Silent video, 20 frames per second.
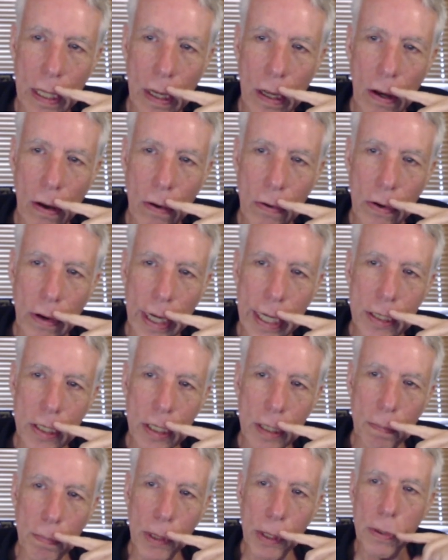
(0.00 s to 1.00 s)
Oh no, I guess
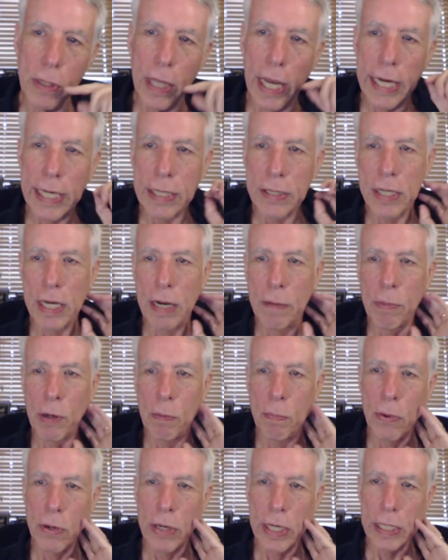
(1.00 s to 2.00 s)
the blue line is the number of
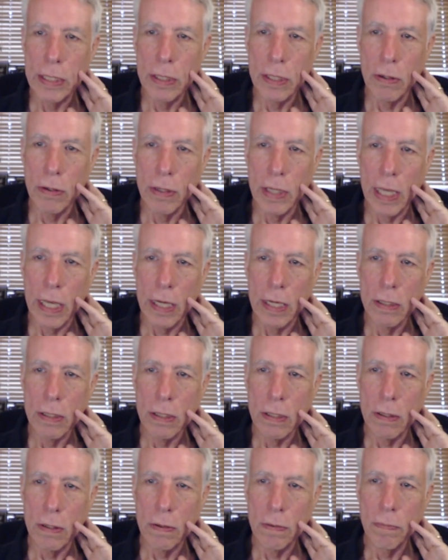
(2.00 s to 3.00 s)
points. Okay,
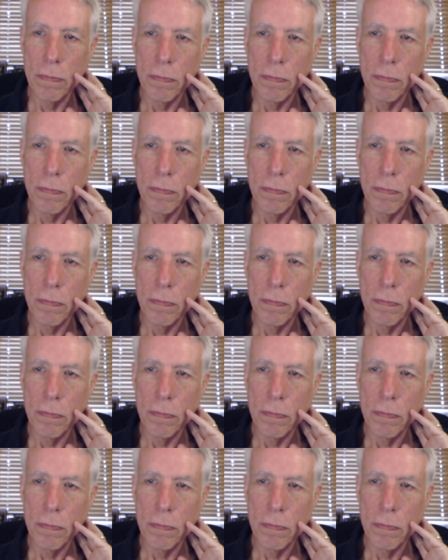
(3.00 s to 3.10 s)
so.